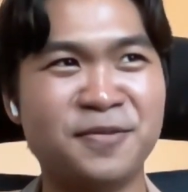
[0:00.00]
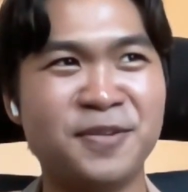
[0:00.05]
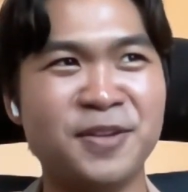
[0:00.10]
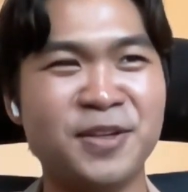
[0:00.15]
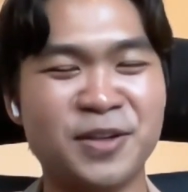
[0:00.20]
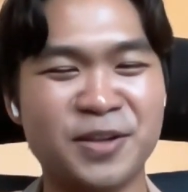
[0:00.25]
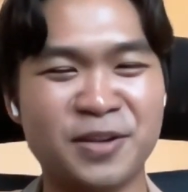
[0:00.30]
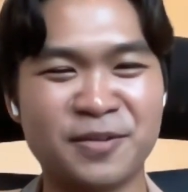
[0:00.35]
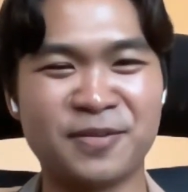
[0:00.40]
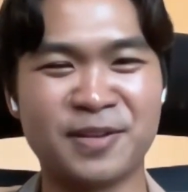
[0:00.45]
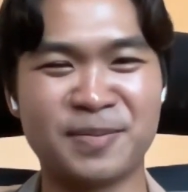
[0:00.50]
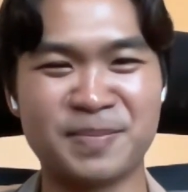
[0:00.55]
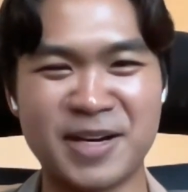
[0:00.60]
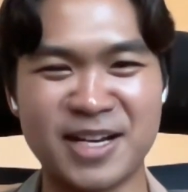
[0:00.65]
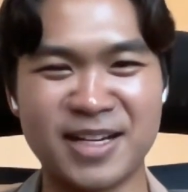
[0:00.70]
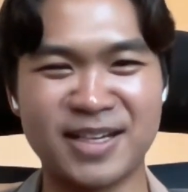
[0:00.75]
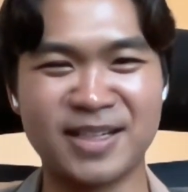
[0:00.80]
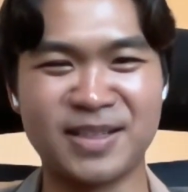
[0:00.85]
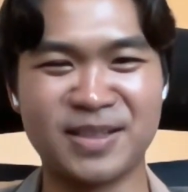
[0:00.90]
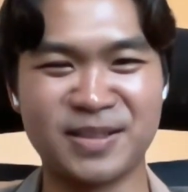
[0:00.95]
few of
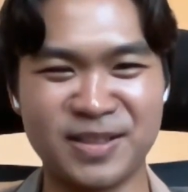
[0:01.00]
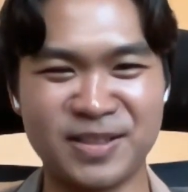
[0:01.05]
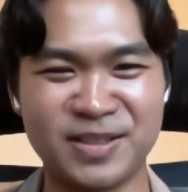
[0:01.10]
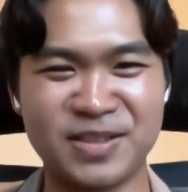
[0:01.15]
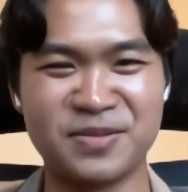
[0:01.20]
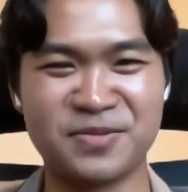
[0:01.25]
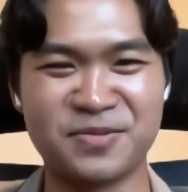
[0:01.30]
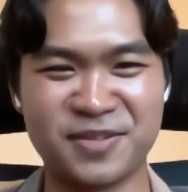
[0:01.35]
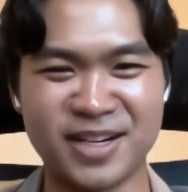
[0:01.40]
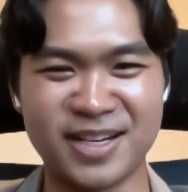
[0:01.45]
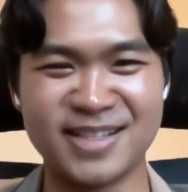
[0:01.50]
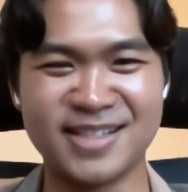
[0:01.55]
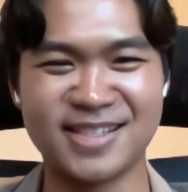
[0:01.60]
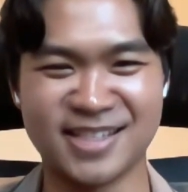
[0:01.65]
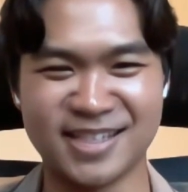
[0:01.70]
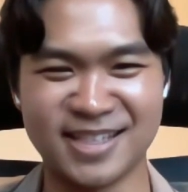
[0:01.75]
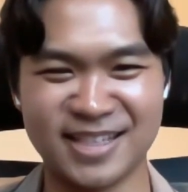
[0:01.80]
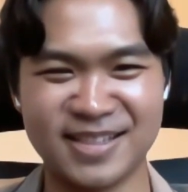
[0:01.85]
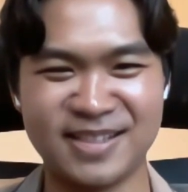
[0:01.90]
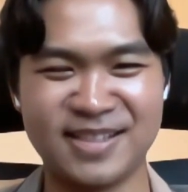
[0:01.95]
my good
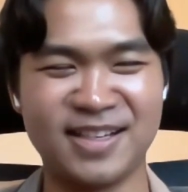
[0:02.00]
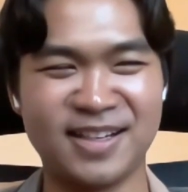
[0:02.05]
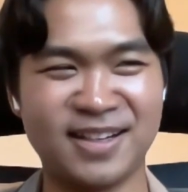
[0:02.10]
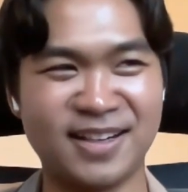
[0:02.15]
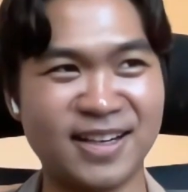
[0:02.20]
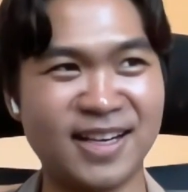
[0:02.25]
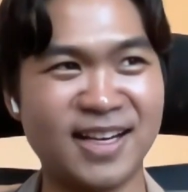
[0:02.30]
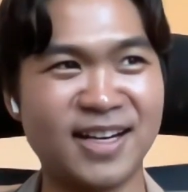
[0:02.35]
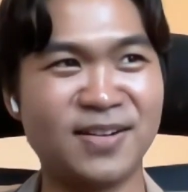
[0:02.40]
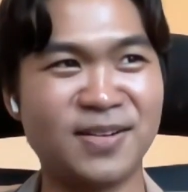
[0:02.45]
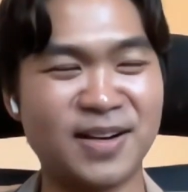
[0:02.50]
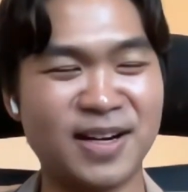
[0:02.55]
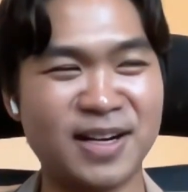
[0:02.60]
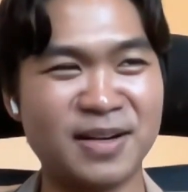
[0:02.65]
friends till now.